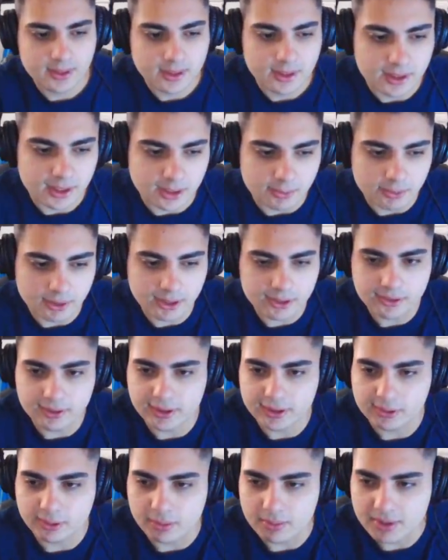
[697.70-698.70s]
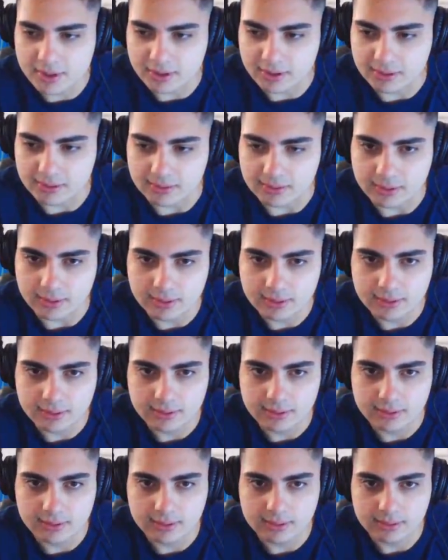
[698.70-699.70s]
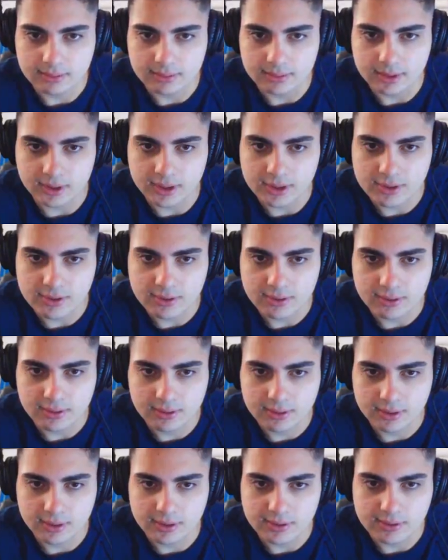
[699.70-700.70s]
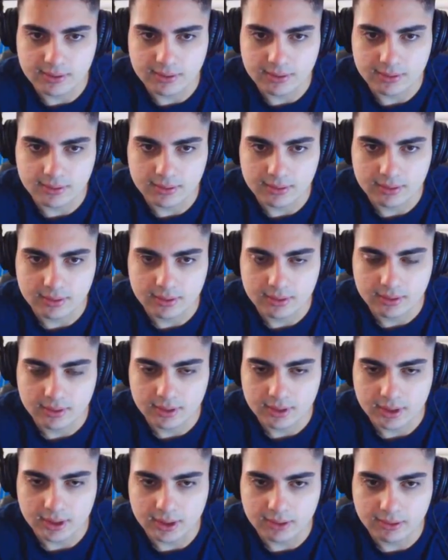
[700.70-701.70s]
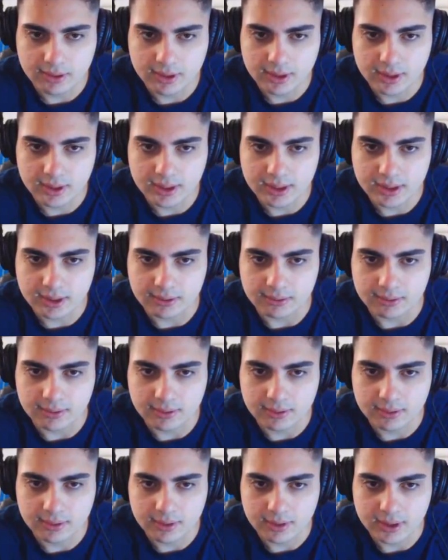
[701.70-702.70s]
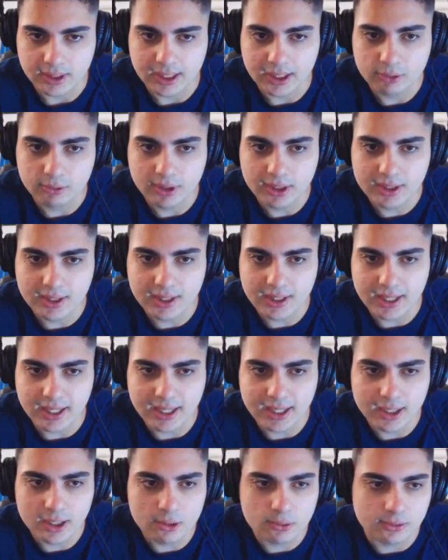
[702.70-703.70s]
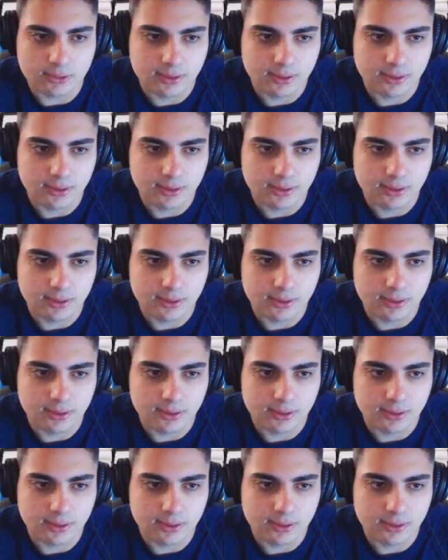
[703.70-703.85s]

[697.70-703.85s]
I want to do the tombstone. Itch. How do I get out? How do I get out?